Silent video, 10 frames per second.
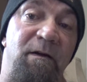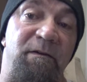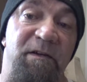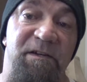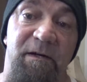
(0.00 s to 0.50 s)

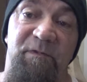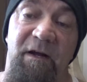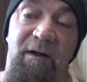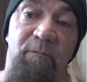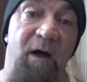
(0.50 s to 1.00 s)
At the same
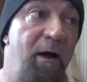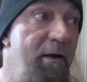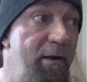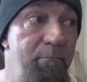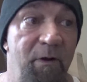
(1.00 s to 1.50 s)
time, I
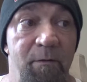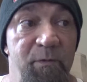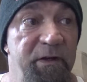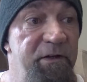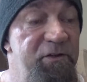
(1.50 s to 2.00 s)
am my
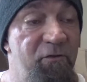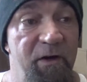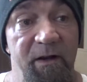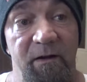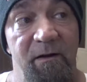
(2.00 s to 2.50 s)
biggest
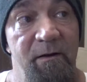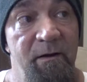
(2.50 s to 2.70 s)
critic.